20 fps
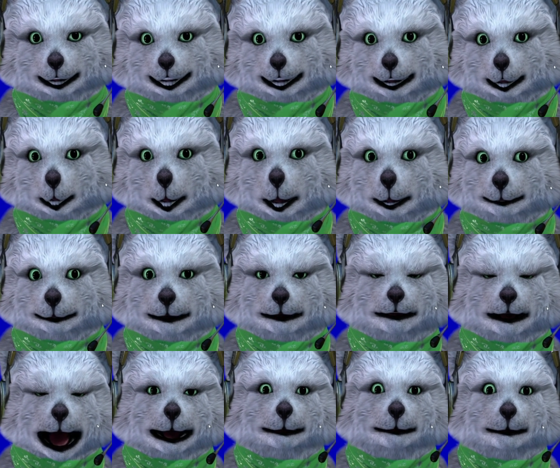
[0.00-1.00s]
to your
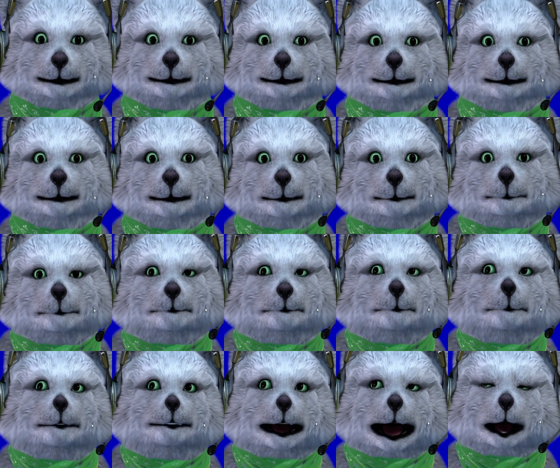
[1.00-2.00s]
uh,
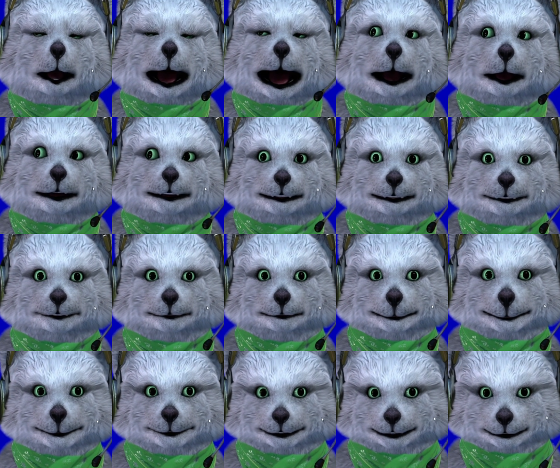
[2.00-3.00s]
your operating
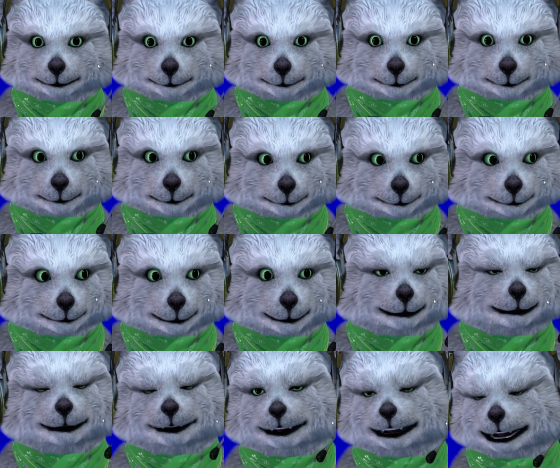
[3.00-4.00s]
system bits.
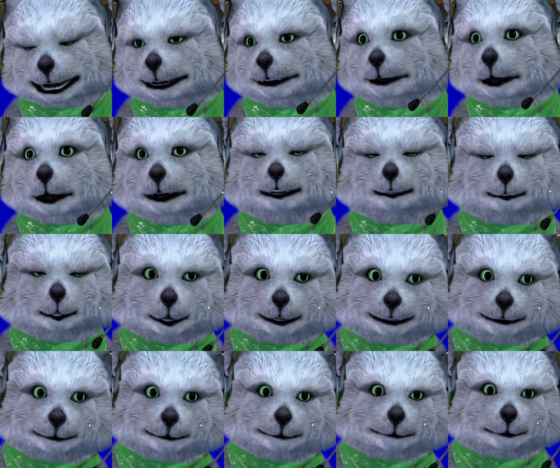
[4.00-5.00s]
It could be like thirty-two or
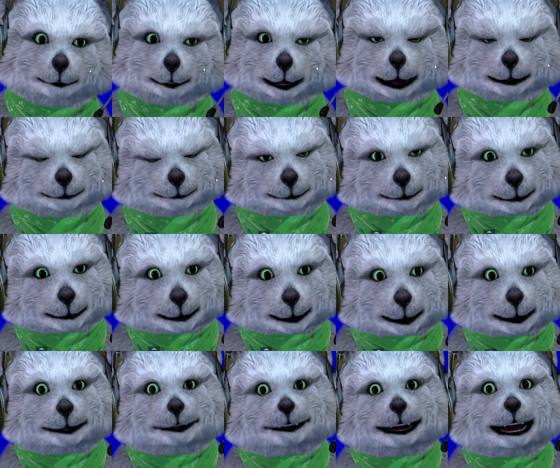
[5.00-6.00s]
sixty-four.
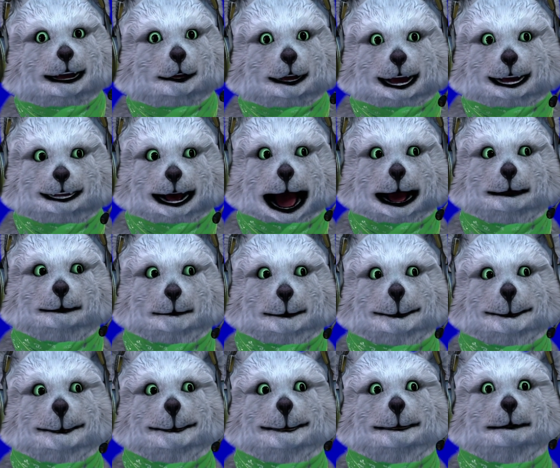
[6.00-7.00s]
But anyways,
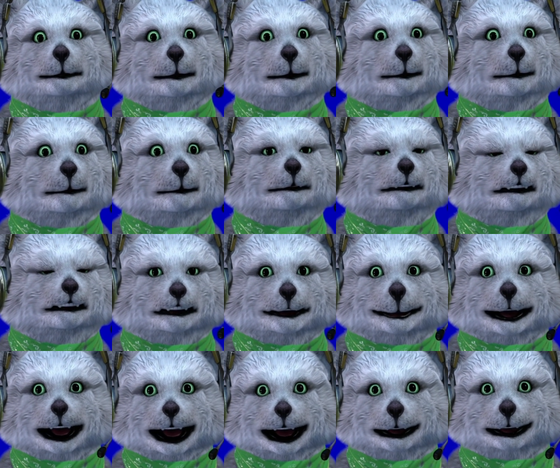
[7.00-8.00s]
um,
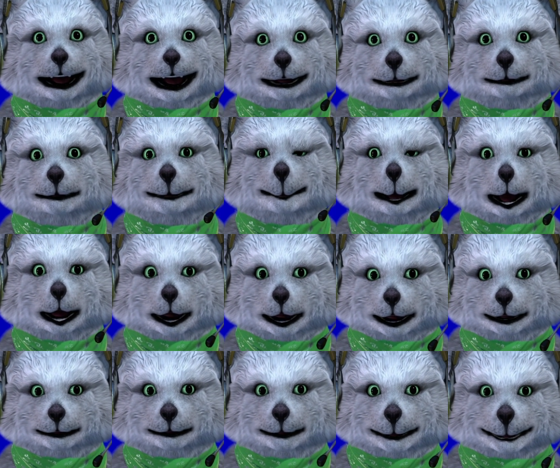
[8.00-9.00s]
that
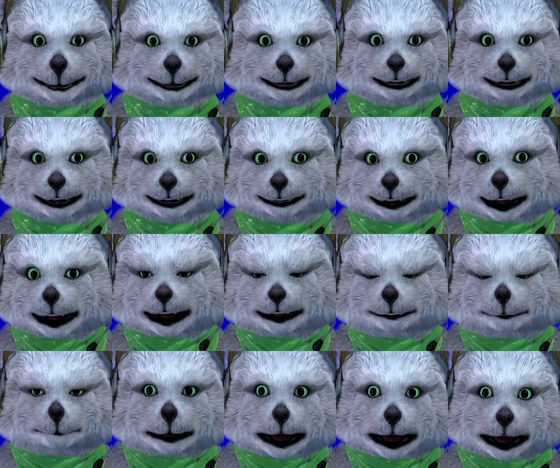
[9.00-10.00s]
those must be set
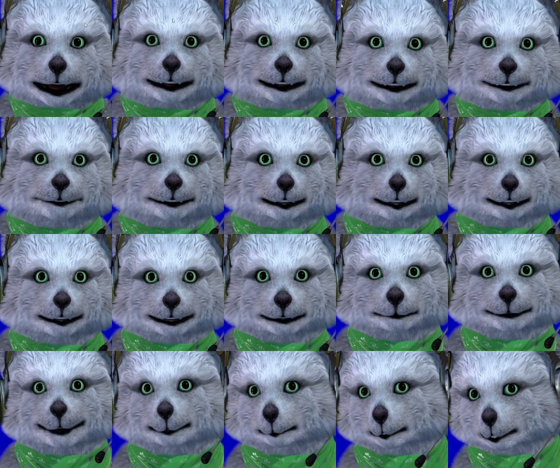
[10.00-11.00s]
so that you can use
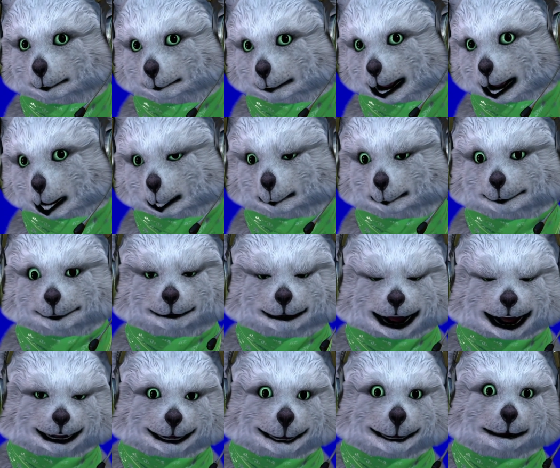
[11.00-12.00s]
it with the
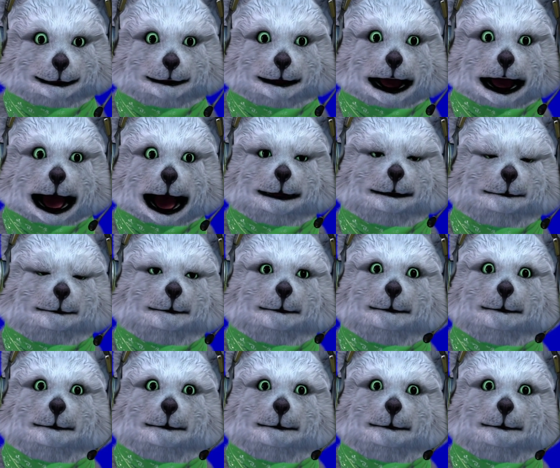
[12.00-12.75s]
broadcasting, uh,